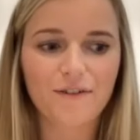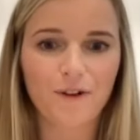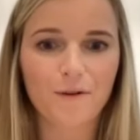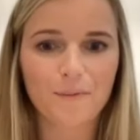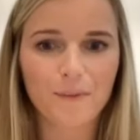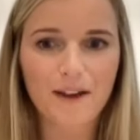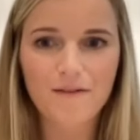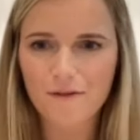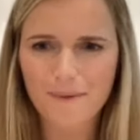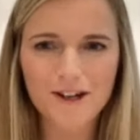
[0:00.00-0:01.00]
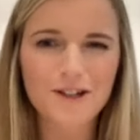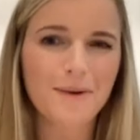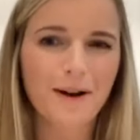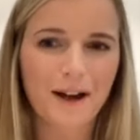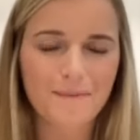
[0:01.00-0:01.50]
from information
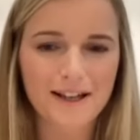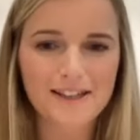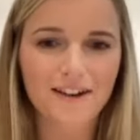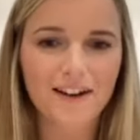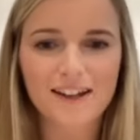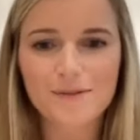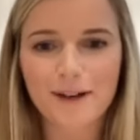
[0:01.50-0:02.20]
about MS diets,